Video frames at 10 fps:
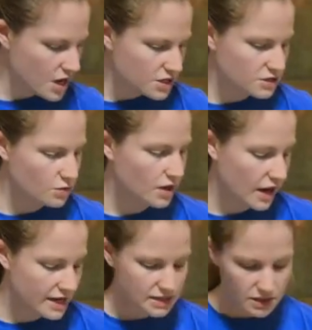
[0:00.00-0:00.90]
So what
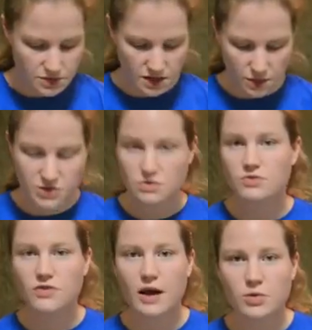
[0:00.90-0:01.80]
I did was I went to a
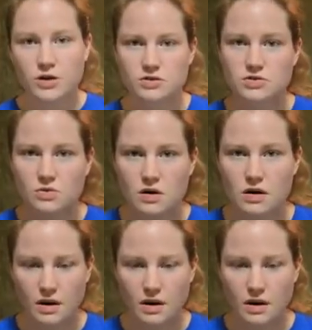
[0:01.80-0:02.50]
fabric store and